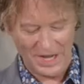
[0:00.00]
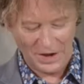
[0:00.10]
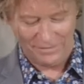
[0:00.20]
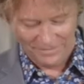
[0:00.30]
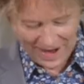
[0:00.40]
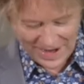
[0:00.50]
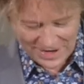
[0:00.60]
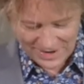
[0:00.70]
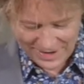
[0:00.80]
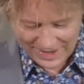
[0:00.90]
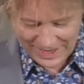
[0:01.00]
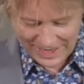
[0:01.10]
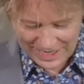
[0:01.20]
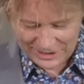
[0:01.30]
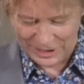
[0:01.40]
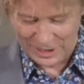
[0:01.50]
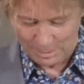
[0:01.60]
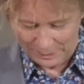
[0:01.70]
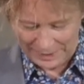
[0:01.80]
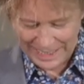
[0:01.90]
Fire is a
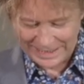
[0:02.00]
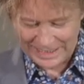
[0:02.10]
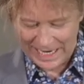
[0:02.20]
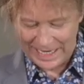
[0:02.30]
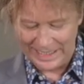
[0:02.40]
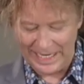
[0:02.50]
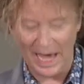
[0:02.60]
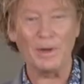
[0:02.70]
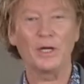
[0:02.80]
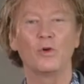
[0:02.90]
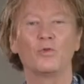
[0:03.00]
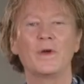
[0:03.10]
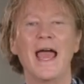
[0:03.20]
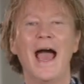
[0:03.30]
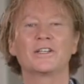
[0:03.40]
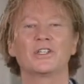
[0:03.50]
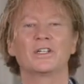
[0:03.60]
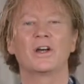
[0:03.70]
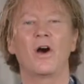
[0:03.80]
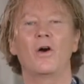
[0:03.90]
complex chemical
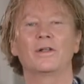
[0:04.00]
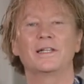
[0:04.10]
reaction called,